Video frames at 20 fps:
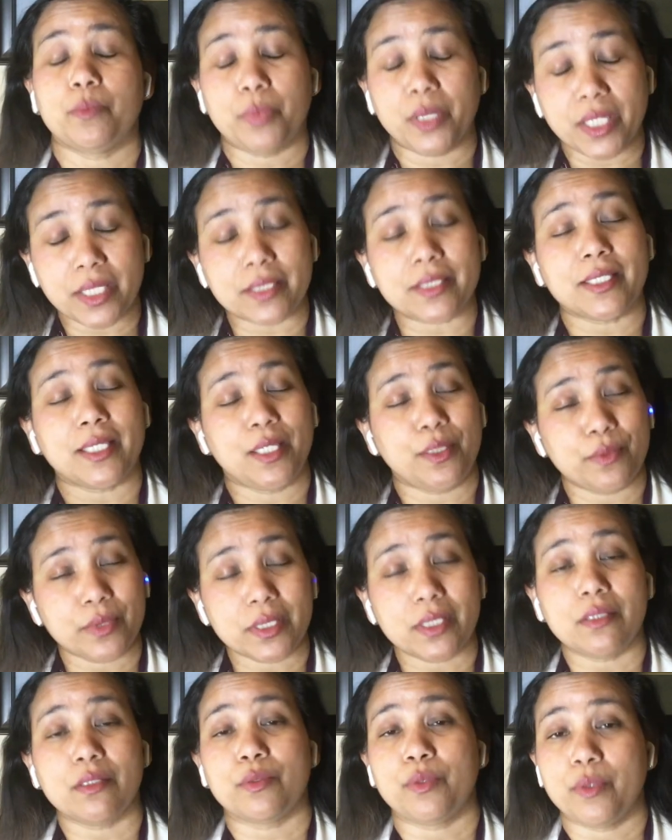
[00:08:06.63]
but he was
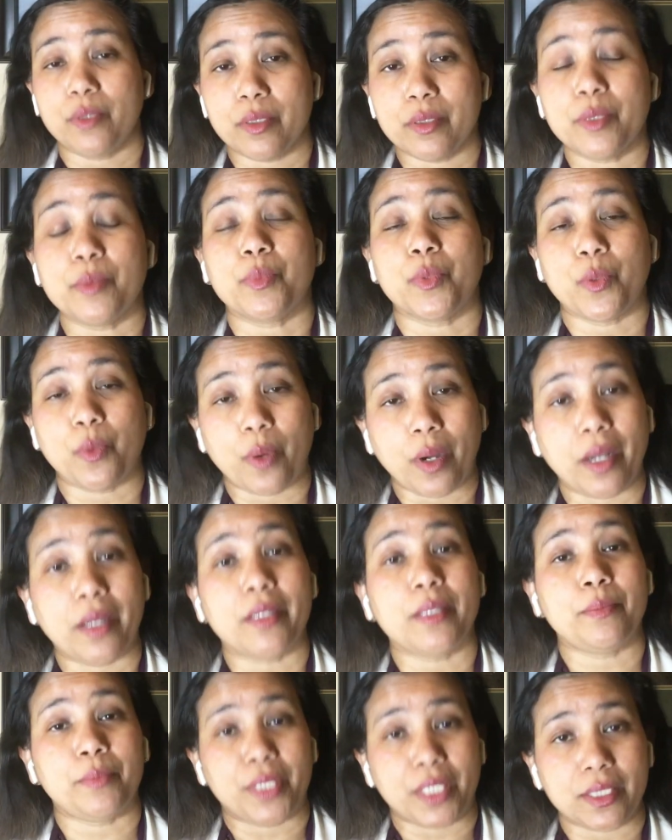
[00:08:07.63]
in the hula hoop quite
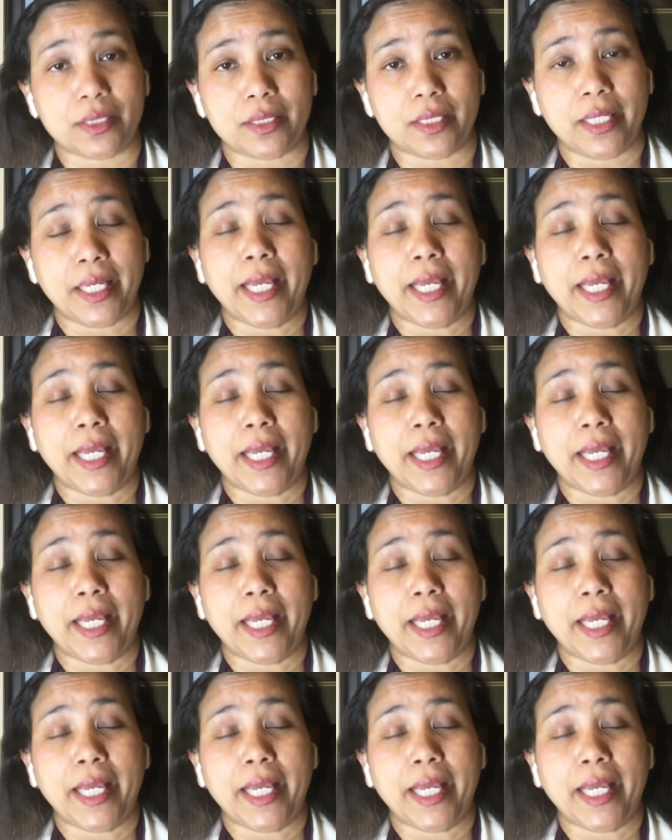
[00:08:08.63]
a bit.